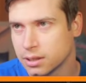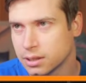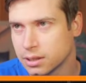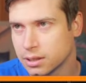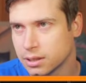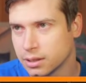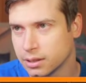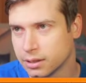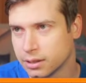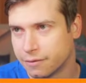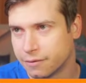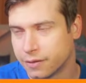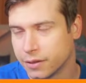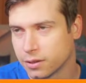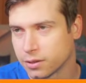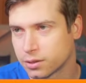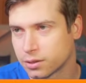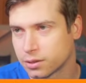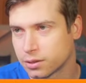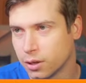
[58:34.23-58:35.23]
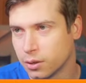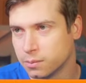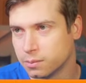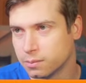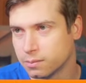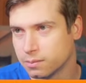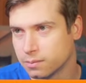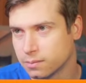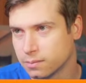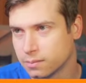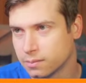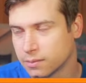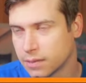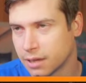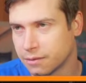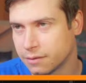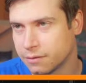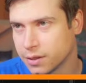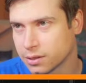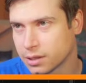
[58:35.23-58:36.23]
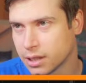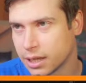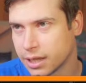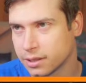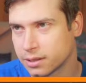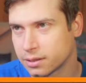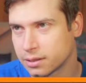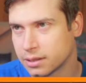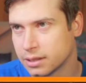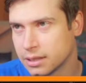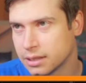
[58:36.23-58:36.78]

that feels dope. That feels nice.